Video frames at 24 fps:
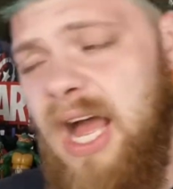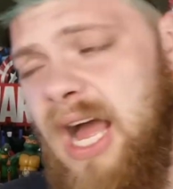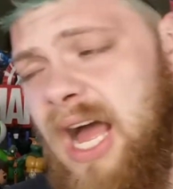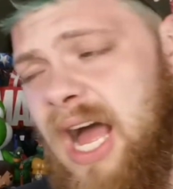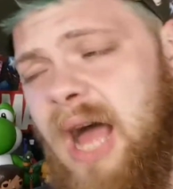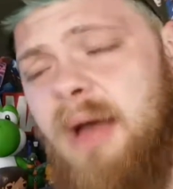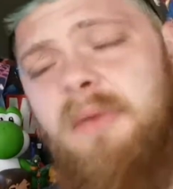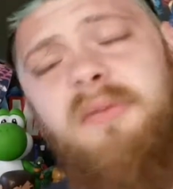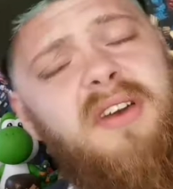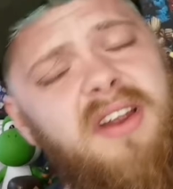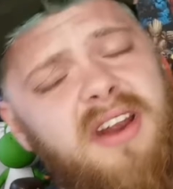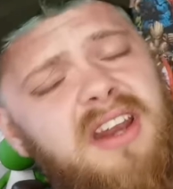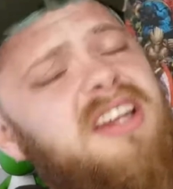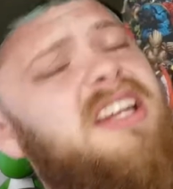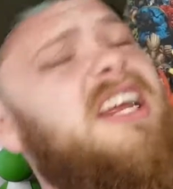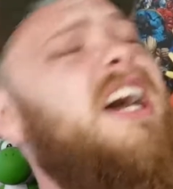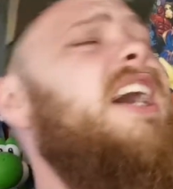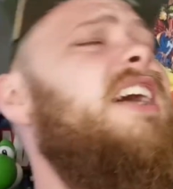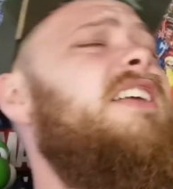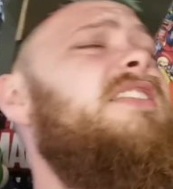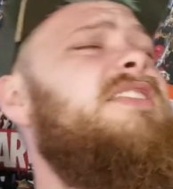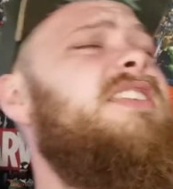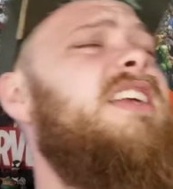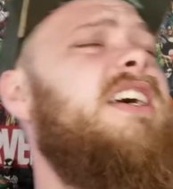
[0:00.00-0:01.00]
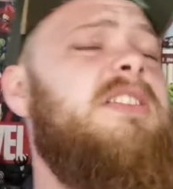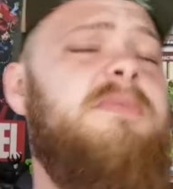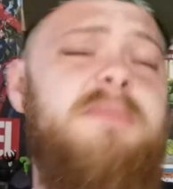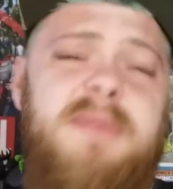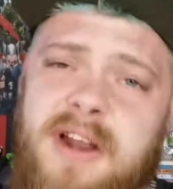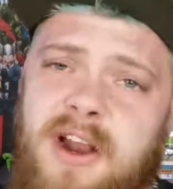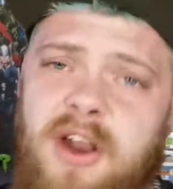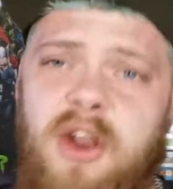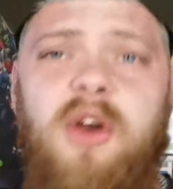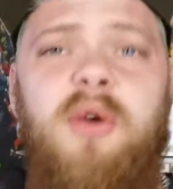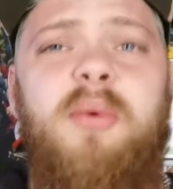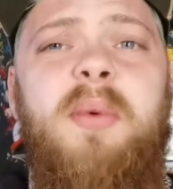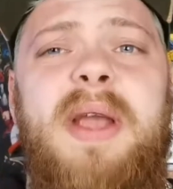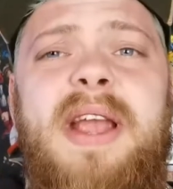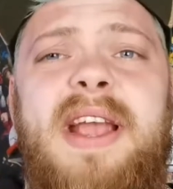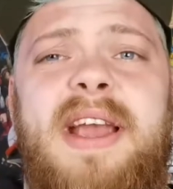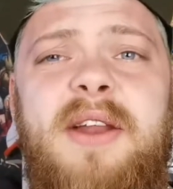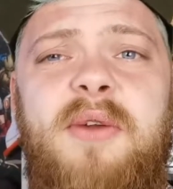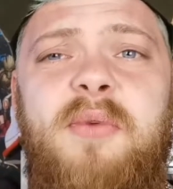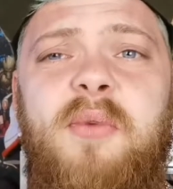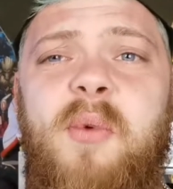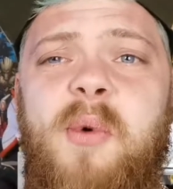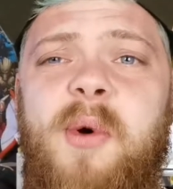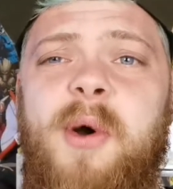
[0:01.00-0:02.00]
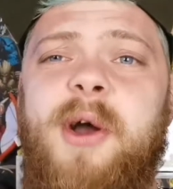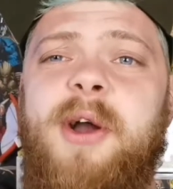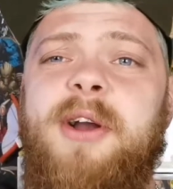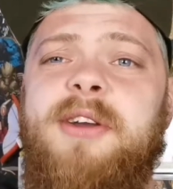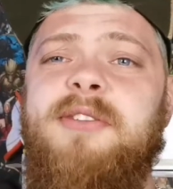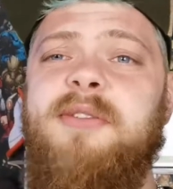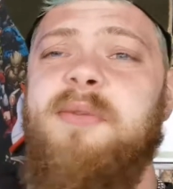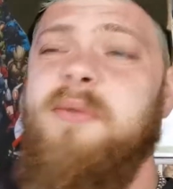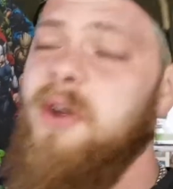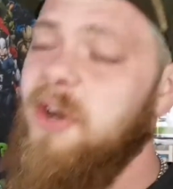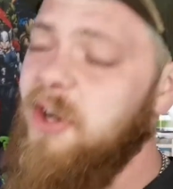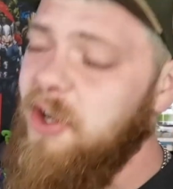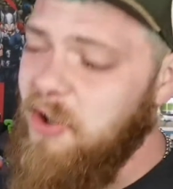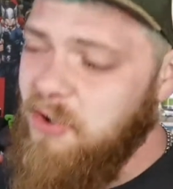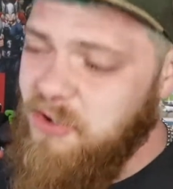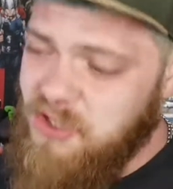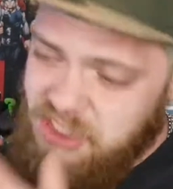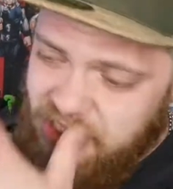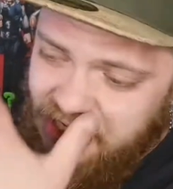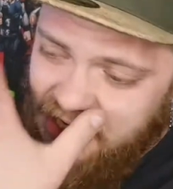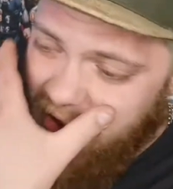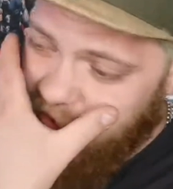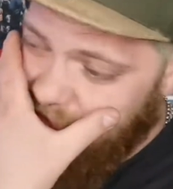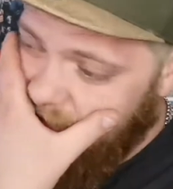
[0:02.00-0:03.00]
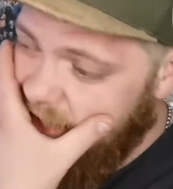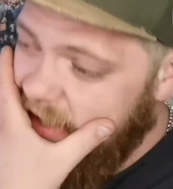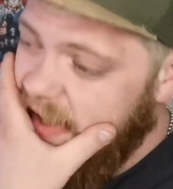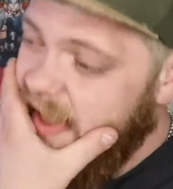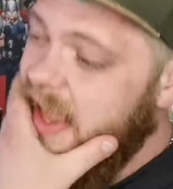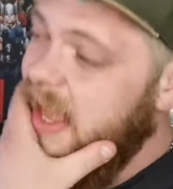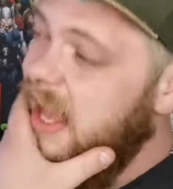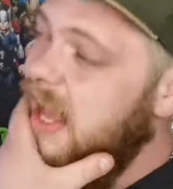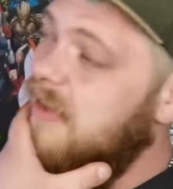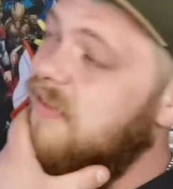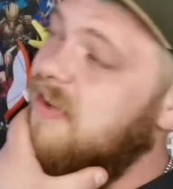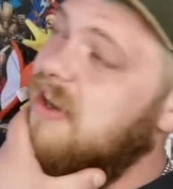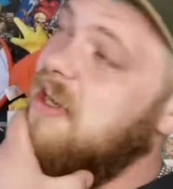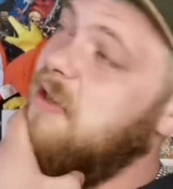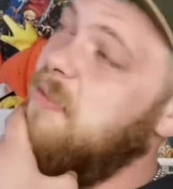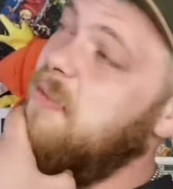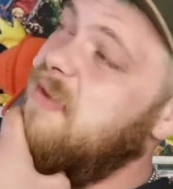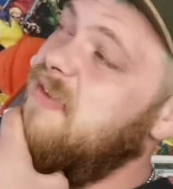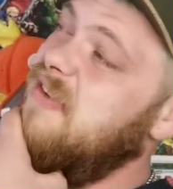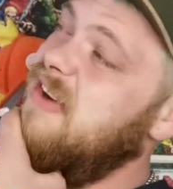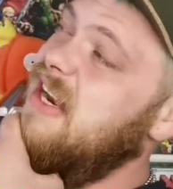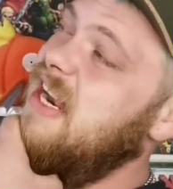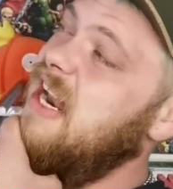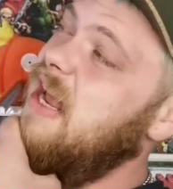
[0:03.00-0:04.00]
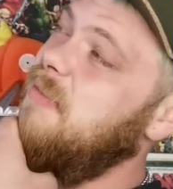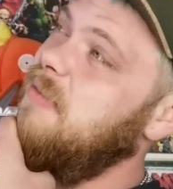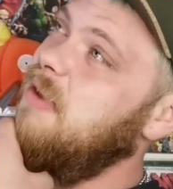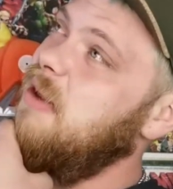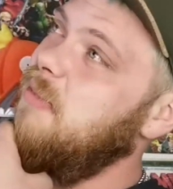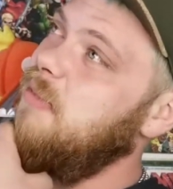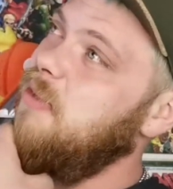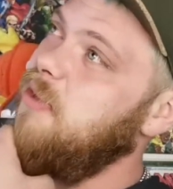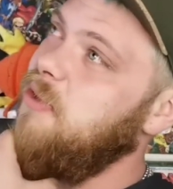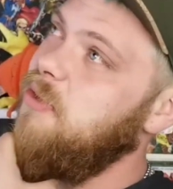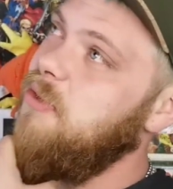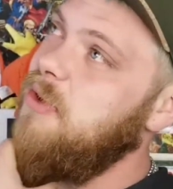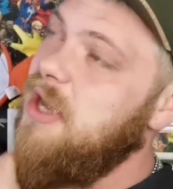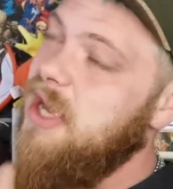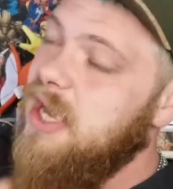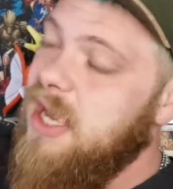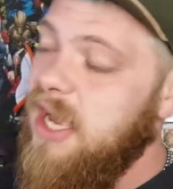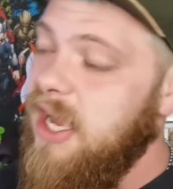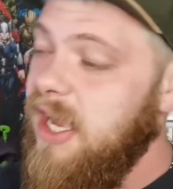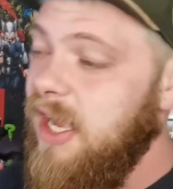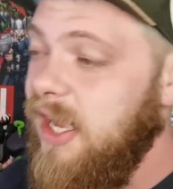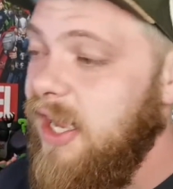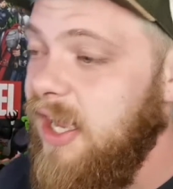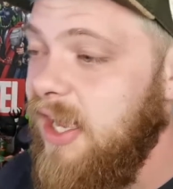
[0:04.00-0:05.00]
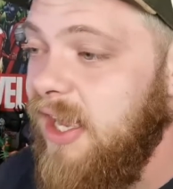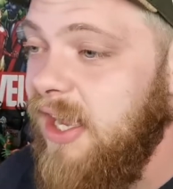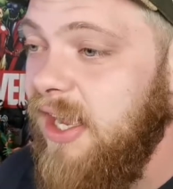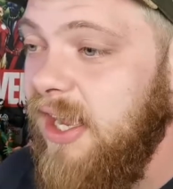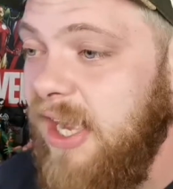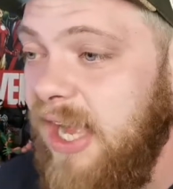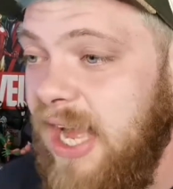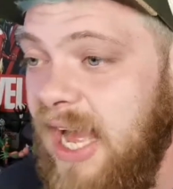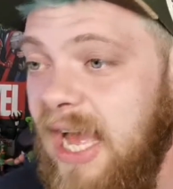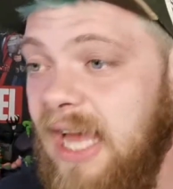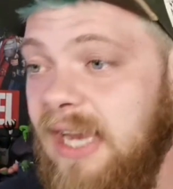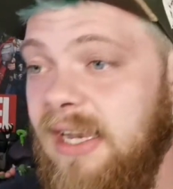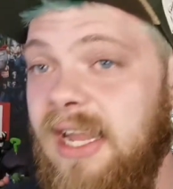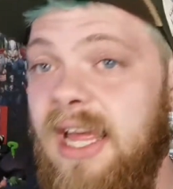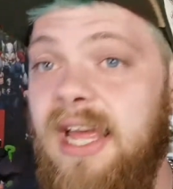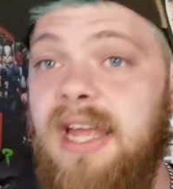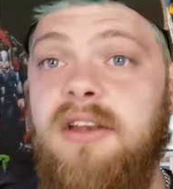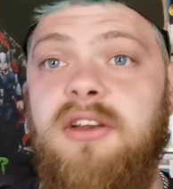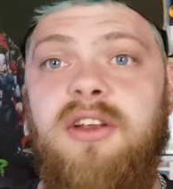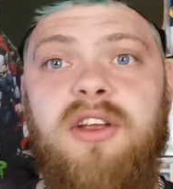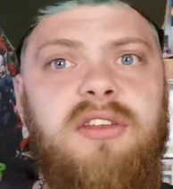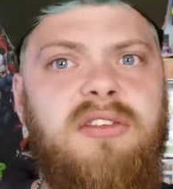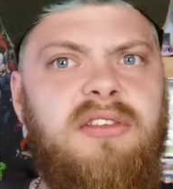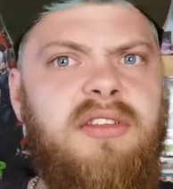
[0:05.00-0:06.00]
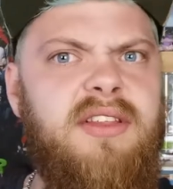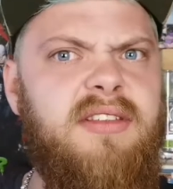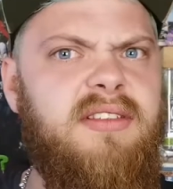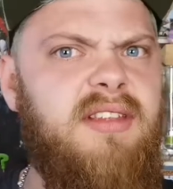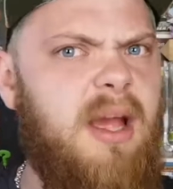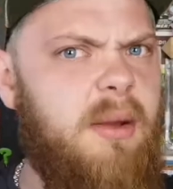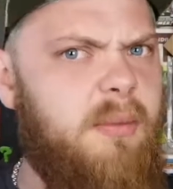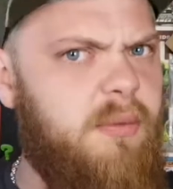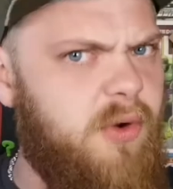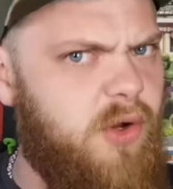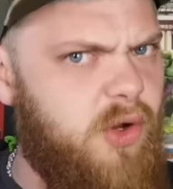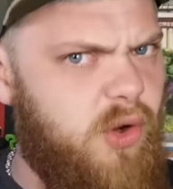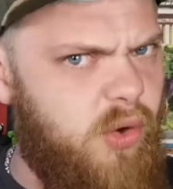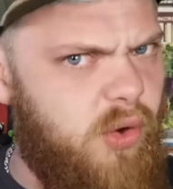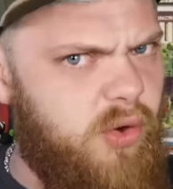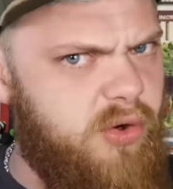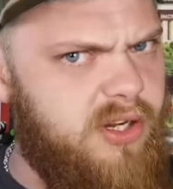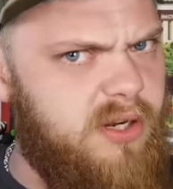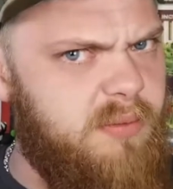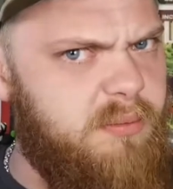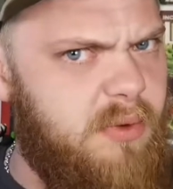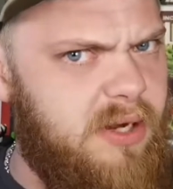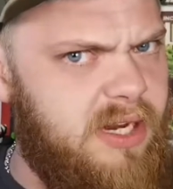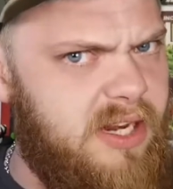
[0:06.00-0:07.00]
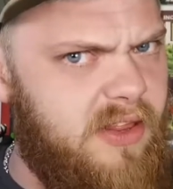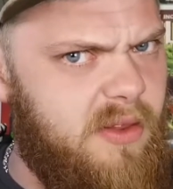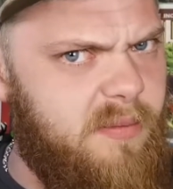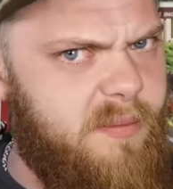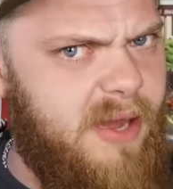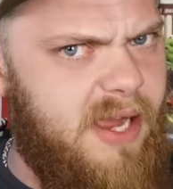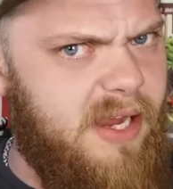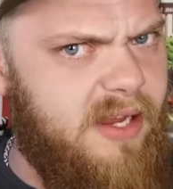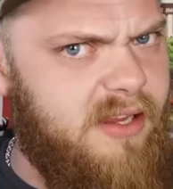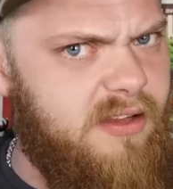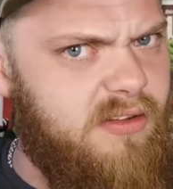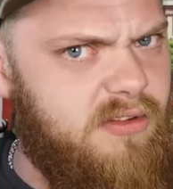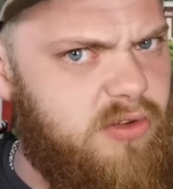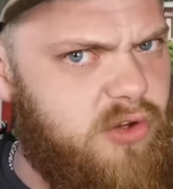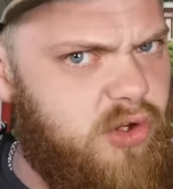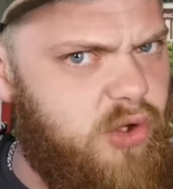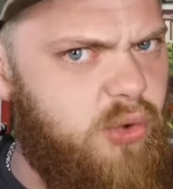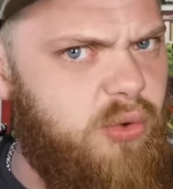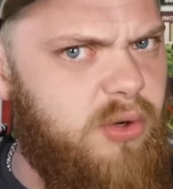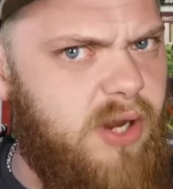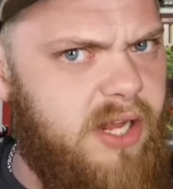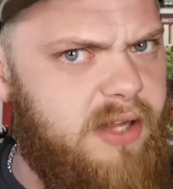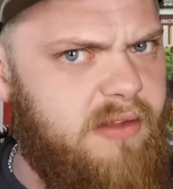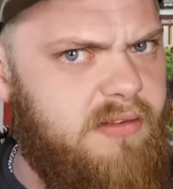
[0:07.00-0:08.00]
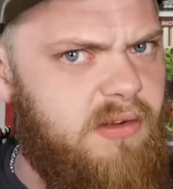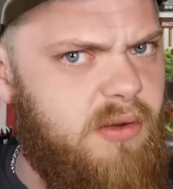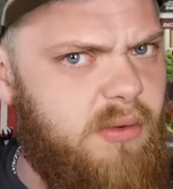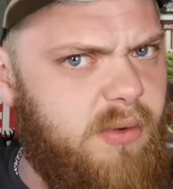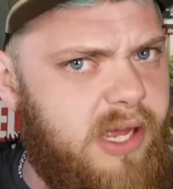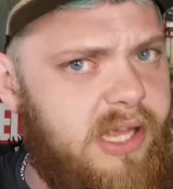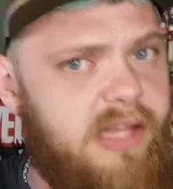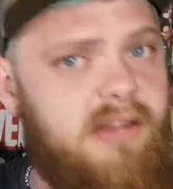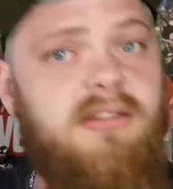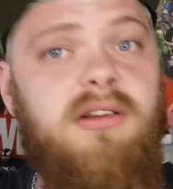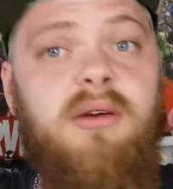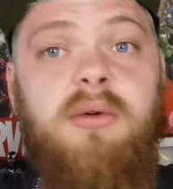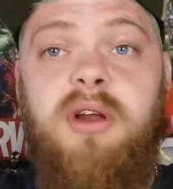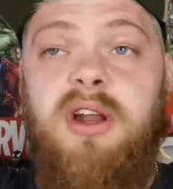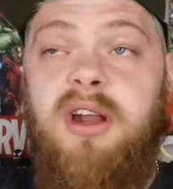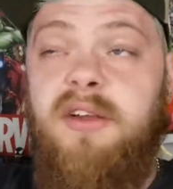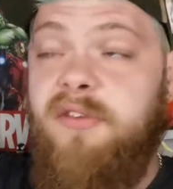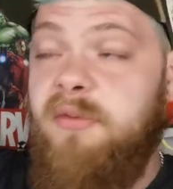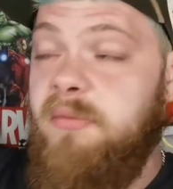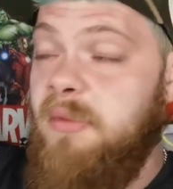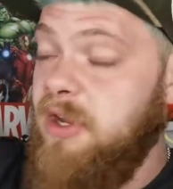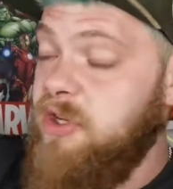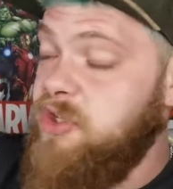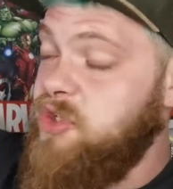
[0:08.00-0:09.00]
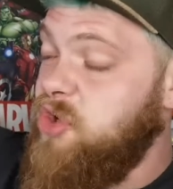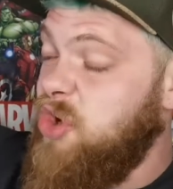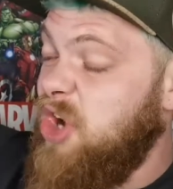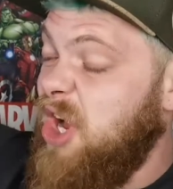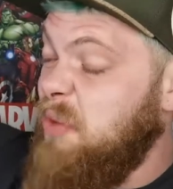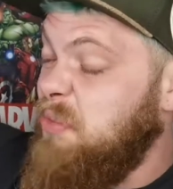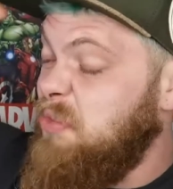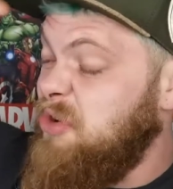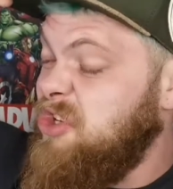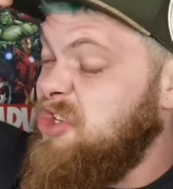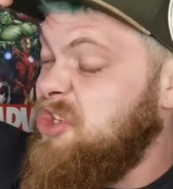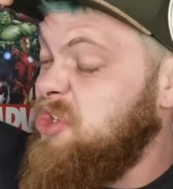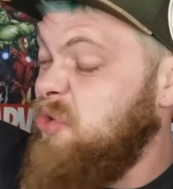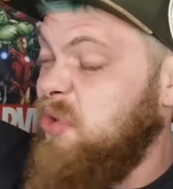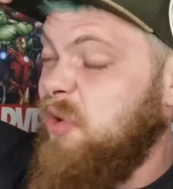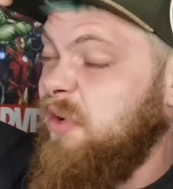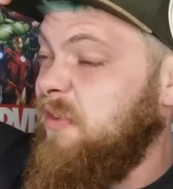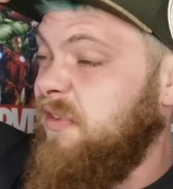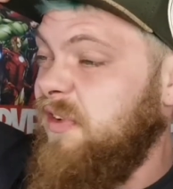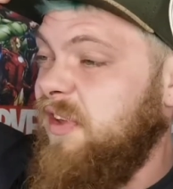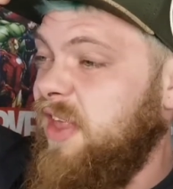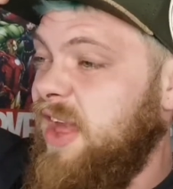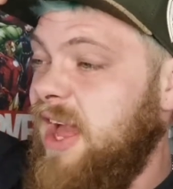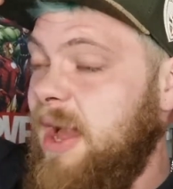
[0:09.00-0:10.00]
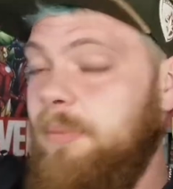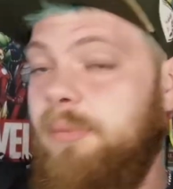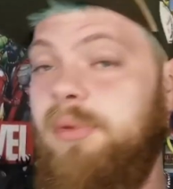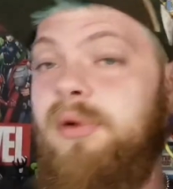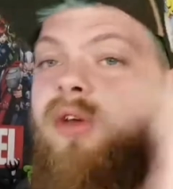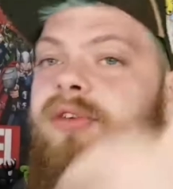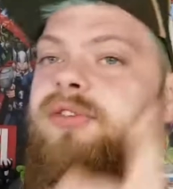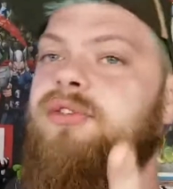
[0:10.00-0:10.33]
I'm very tired today, but a long week at work, so I'm gonna go chill out, have a little bit of a nappy boo, and then because at the time of recording, Money in the Bank is 2 nights away, so I'm gonna have to make sure I'm restored for that.